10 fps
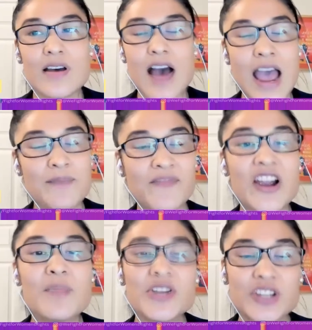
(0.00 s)
I'm
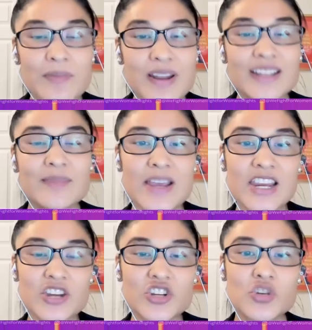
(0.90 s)
very much committed to
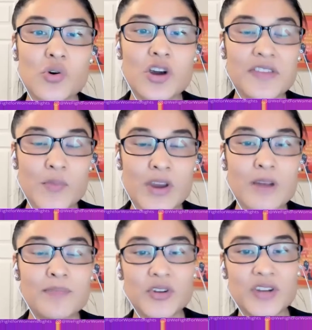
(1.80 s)
making sure that we
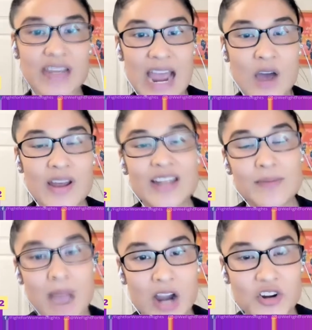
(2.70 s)
are building out a
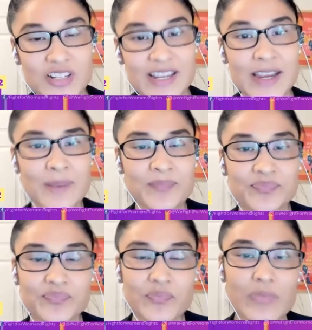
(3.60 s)
democracy
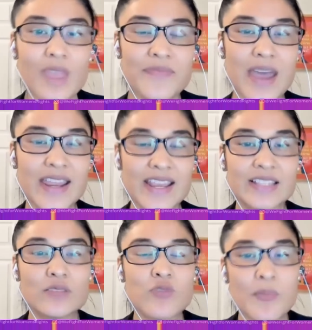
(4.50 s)
that
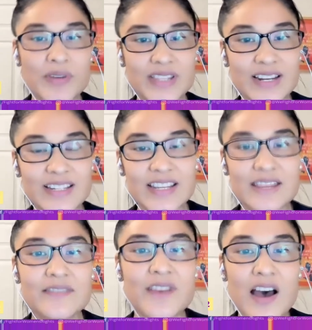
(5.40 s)
is
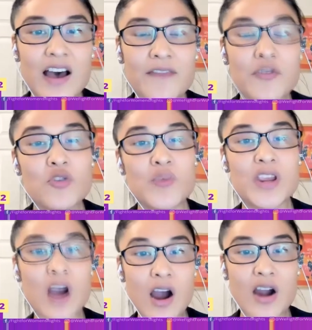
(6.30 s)
representative of who
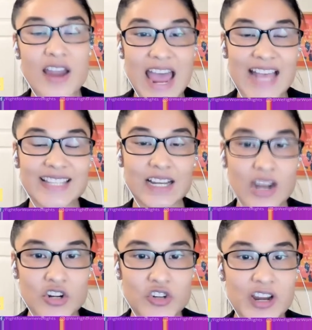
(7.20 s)
we are as a
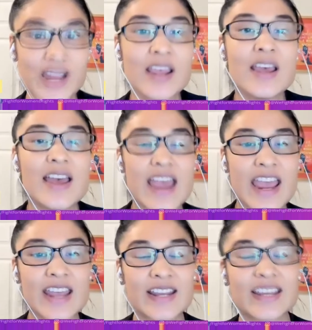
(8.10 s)
country.
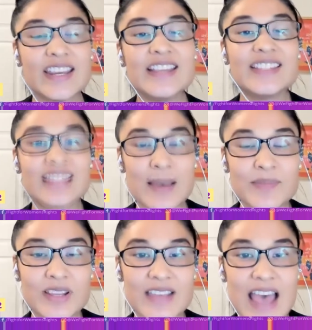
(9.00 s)
And a key step
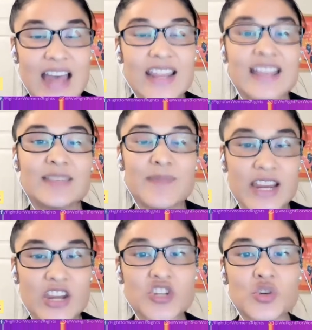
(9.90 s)
to that is
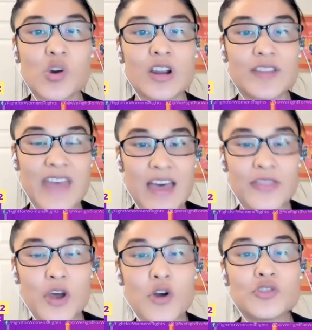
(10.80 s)
making sure
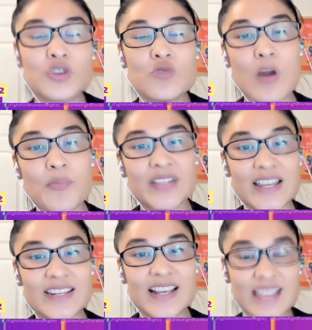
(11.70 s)
that those who
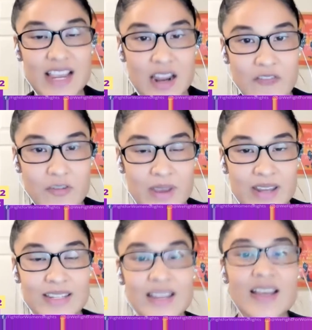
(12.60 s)
represent us in
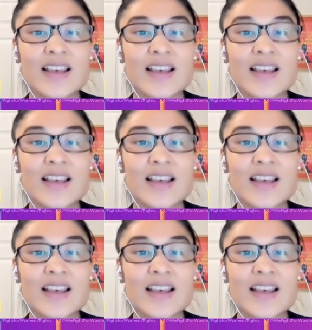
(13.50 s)
government